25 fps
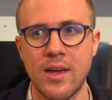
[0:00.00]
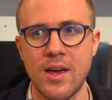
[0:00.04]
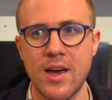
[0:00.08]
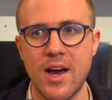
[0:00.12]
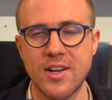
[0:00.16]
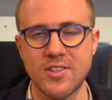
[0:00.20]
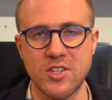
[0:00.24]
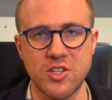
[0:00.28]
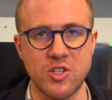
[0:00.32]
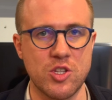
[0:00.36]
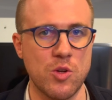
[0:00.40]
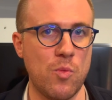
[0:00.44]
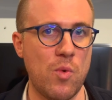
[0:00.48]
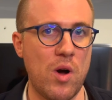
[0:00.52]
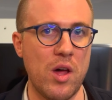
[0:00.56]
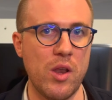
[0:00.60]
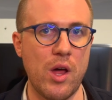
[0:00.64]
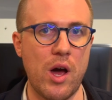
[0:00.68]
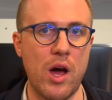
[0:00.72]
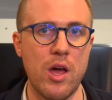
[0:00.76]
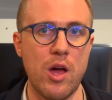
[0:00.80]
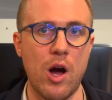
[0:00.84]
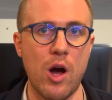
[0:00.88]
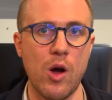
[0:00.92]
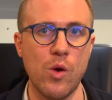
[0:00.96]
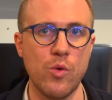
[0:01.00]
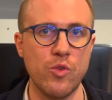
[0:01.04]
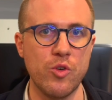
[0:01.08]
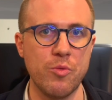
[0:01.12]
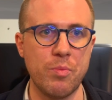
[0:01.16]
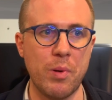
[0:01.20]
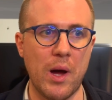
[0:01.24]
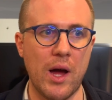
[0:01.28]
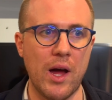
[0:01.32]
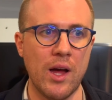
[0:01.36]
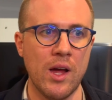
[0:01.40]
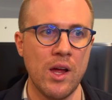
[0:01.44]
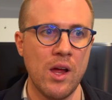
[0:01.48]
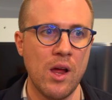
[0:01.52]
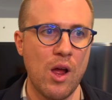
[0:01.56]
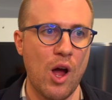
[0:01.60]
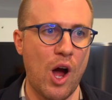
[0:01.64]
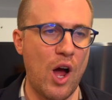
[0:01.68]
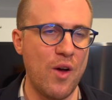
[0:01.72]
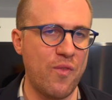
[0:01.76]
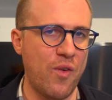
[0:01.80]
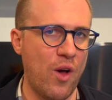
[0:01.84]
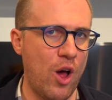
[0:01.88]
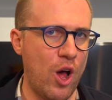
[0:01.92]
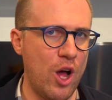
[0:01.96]
as it's the one I owned, but
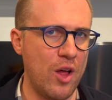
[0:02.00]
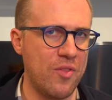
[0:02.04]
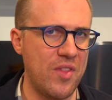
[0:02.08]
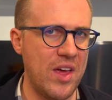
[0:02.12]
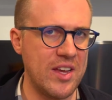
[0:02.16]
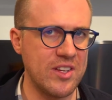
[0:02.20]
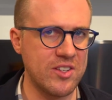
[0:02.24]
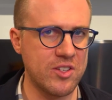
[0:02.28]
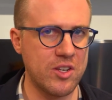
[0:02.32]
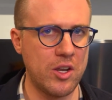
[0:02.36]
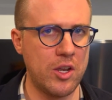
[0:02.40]
I've heard there's